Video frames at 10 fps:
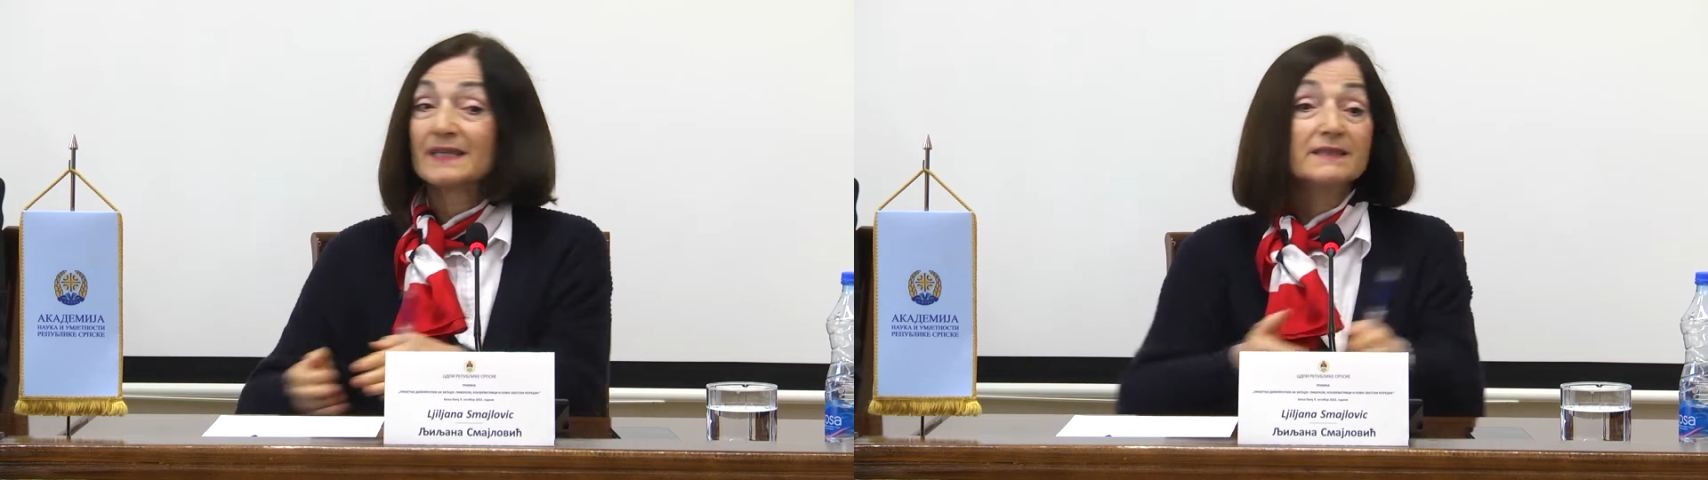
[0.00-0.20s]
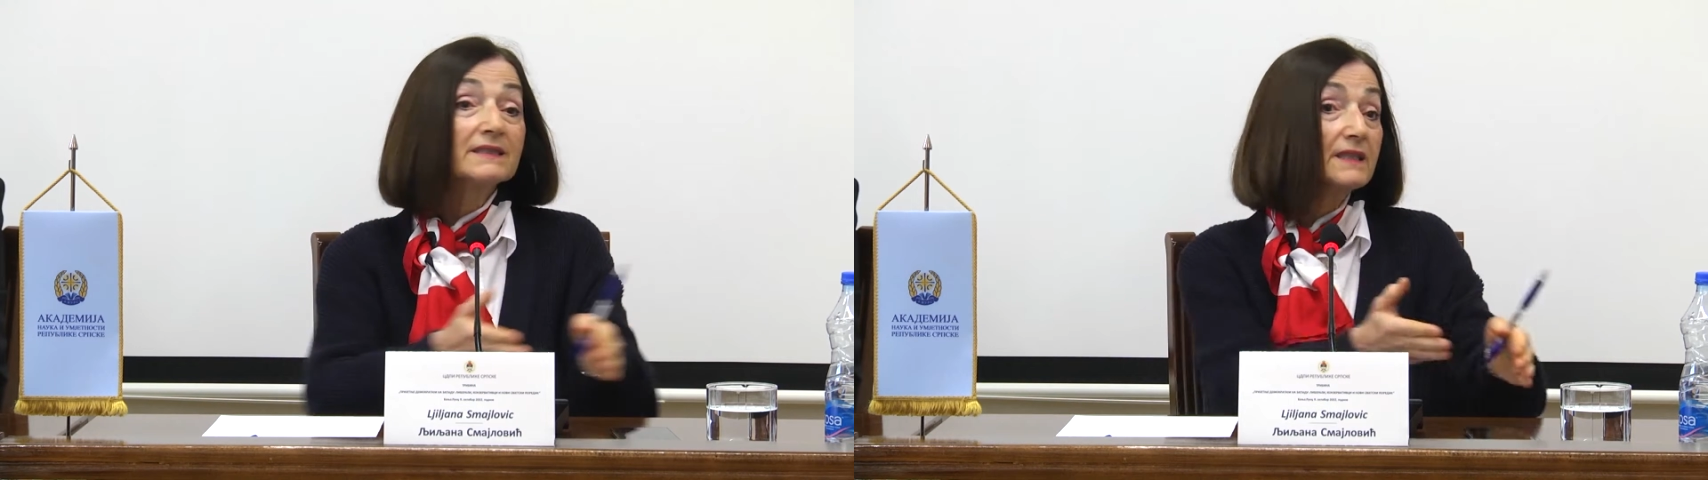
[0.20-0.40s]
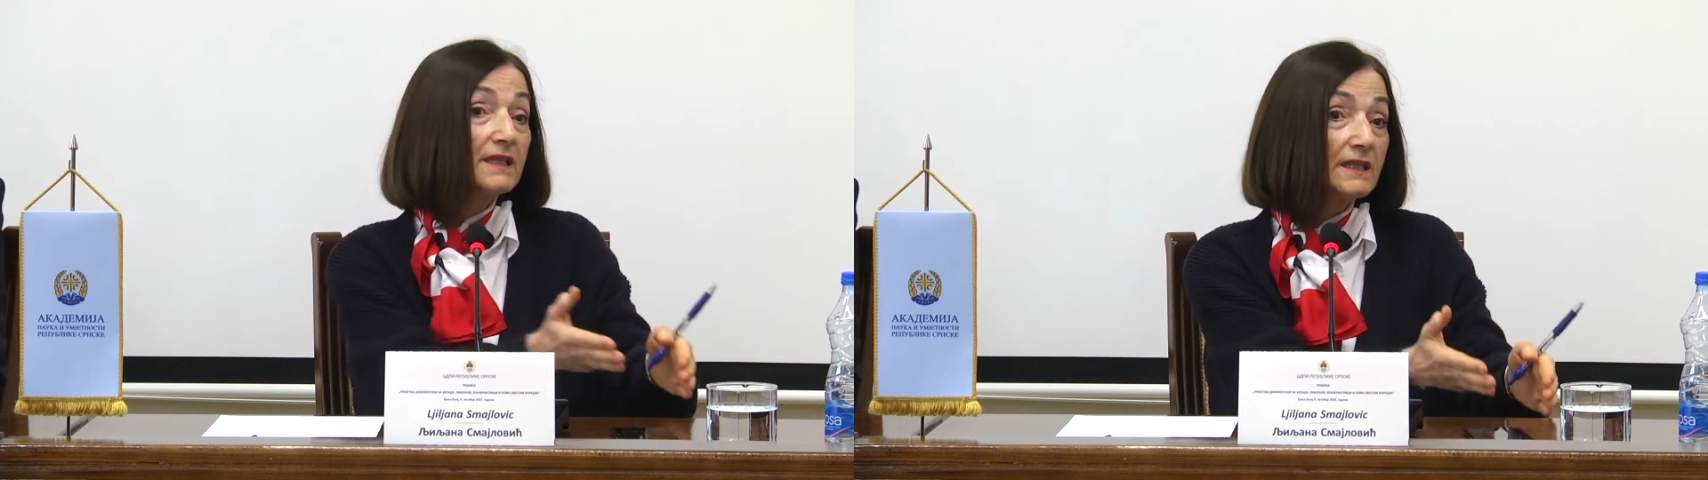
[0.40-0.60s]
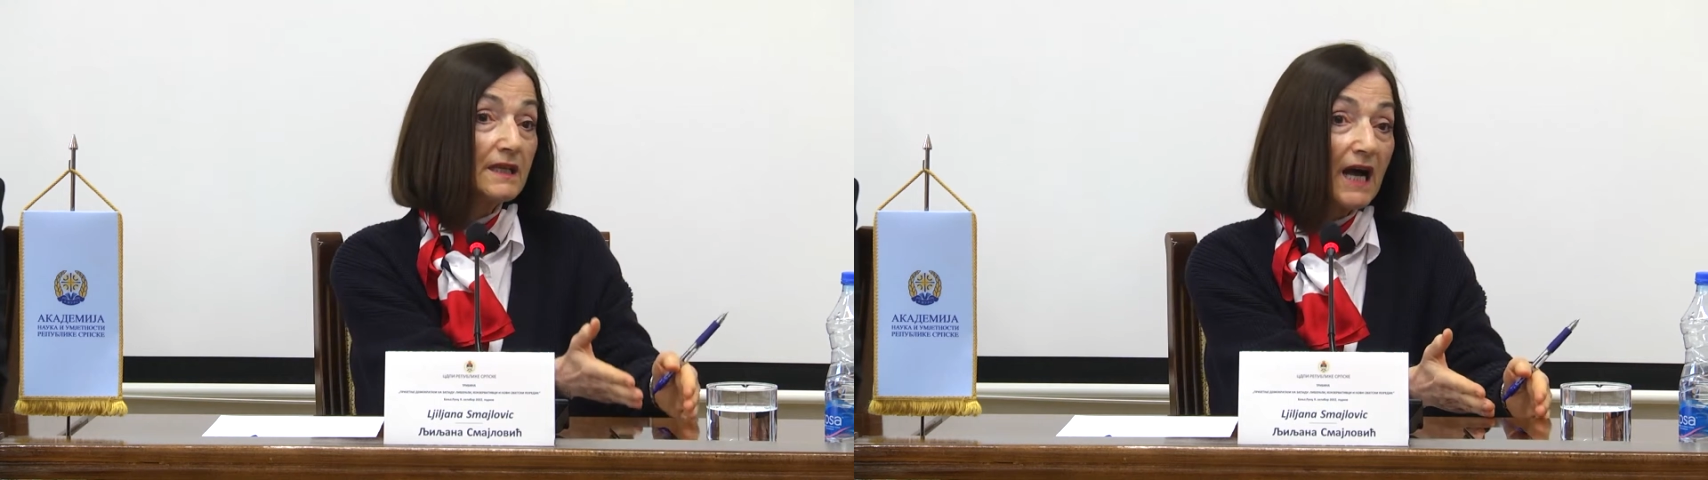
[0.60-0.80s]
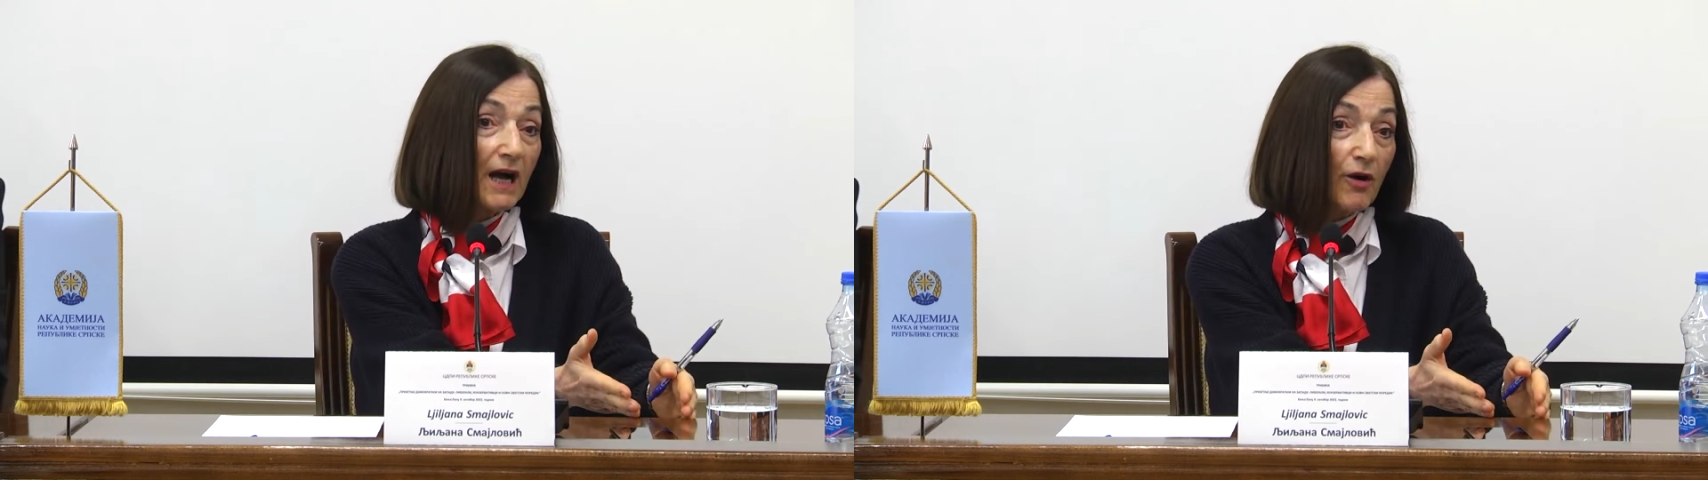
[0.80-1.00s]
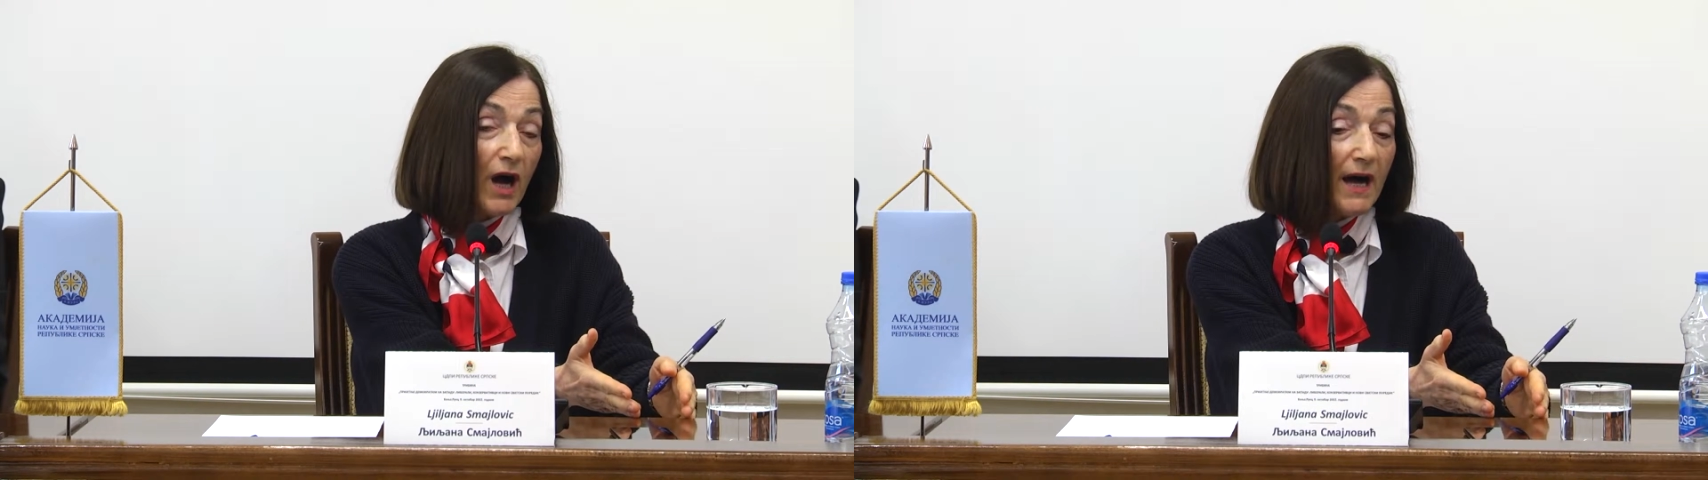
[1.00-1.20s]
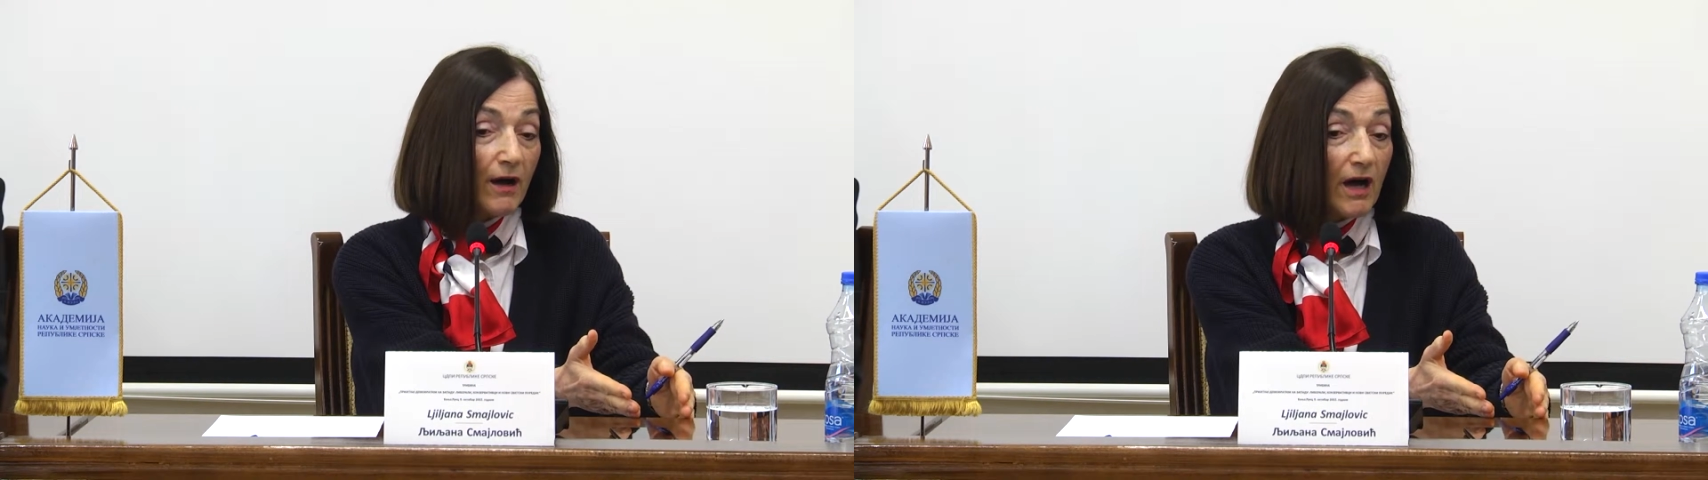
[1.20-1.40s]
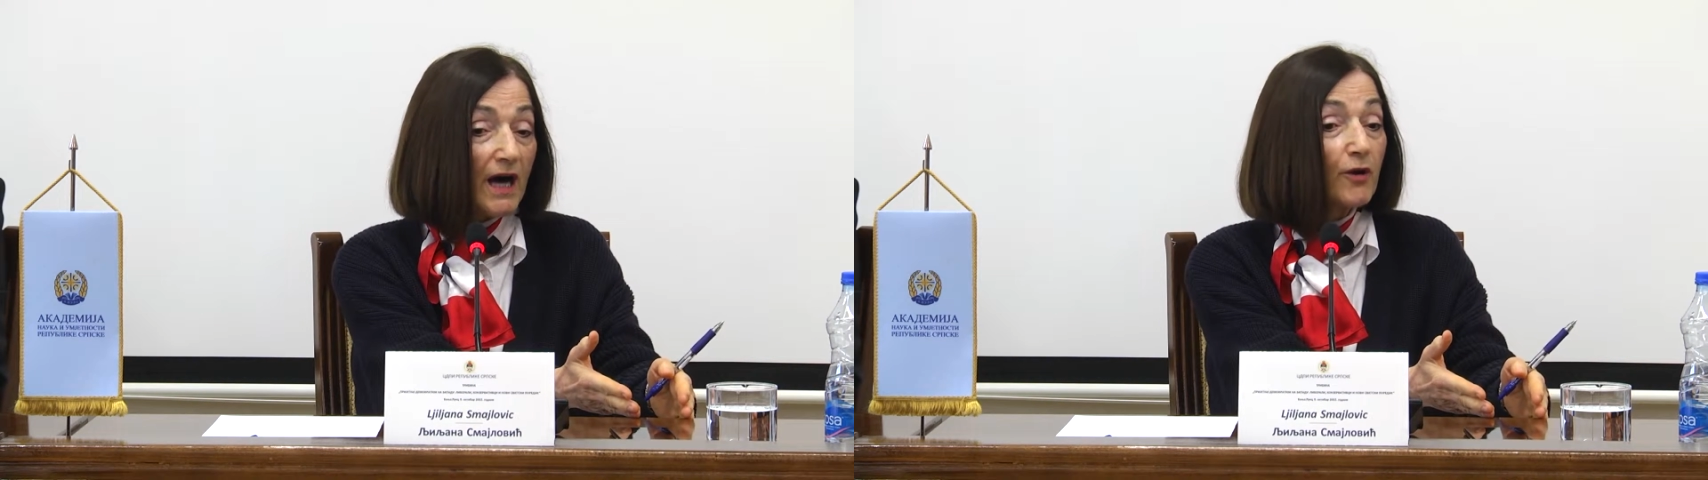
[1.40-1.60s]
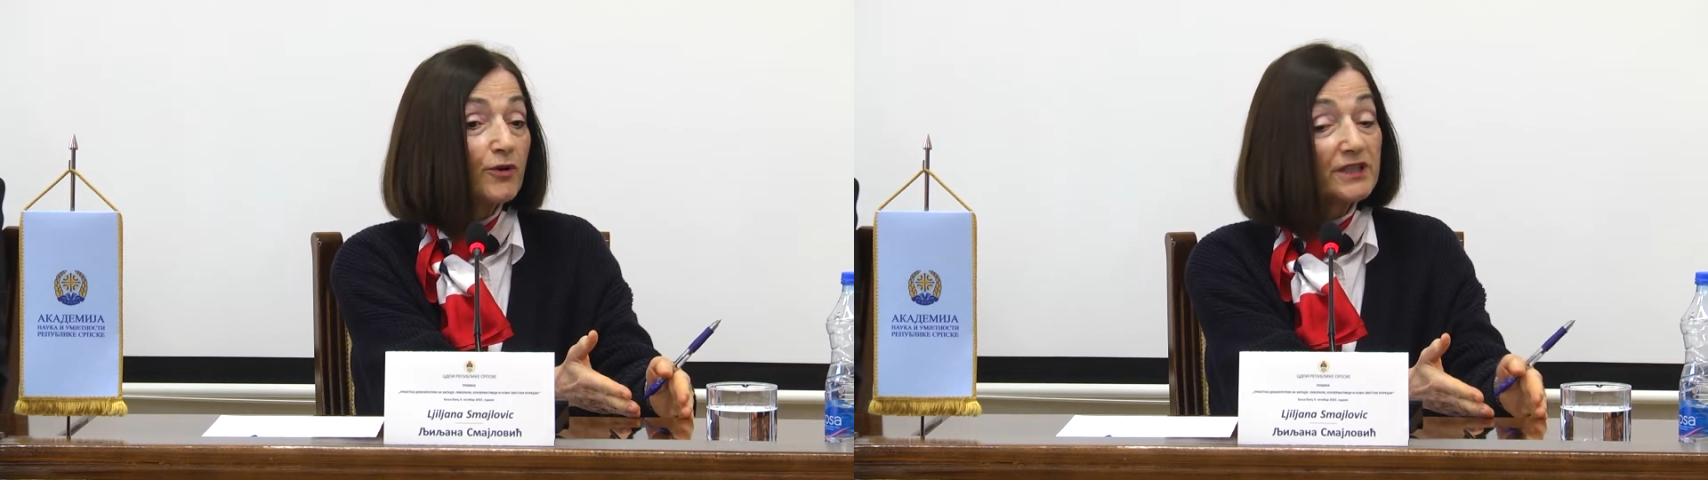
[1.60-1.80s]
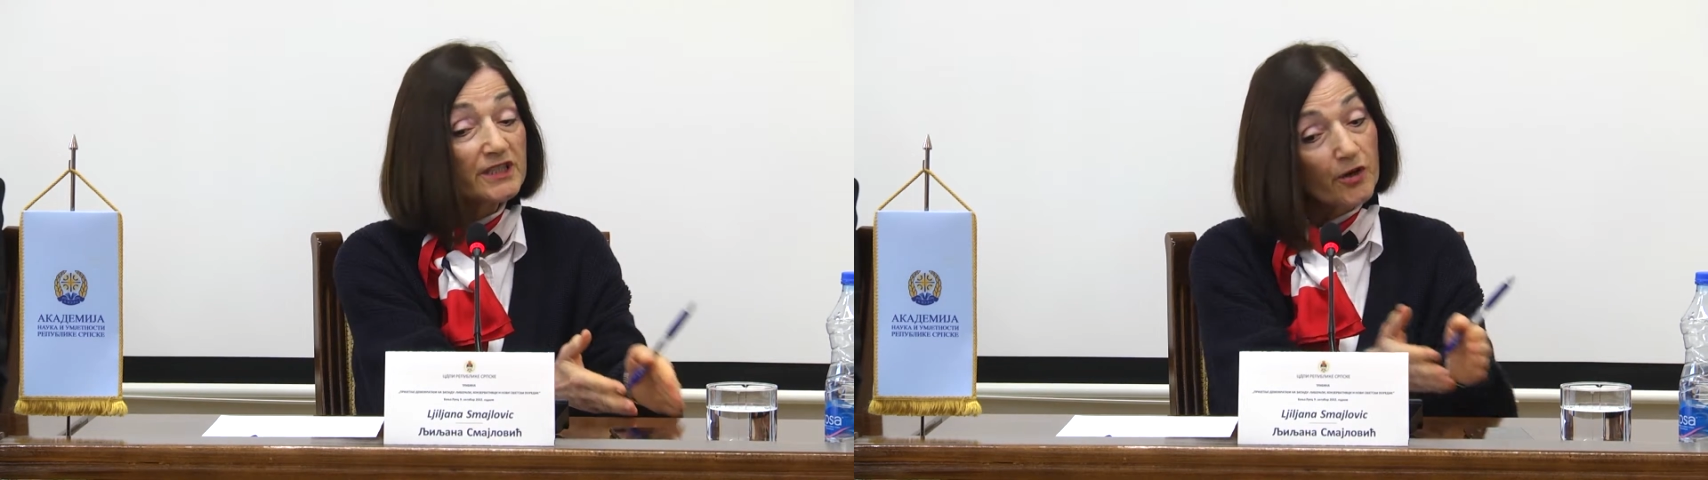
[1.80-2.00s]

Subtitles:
Let's see how ours